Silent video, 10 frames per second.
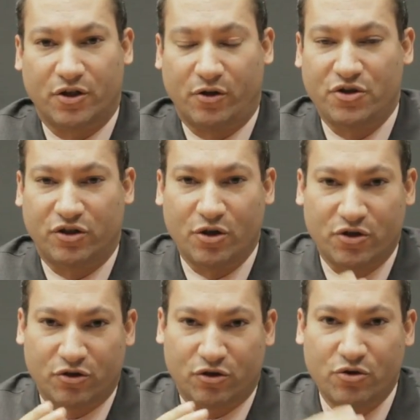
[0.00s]
So
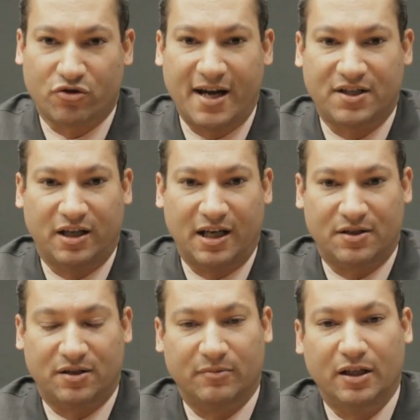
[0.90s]
those are two strikes
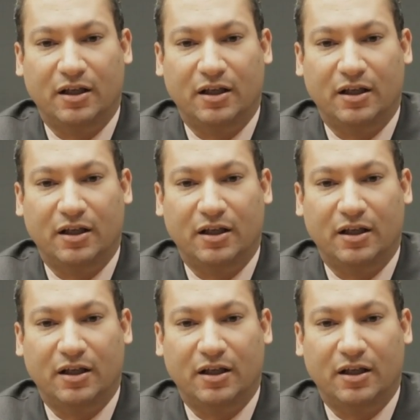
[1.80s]
against him.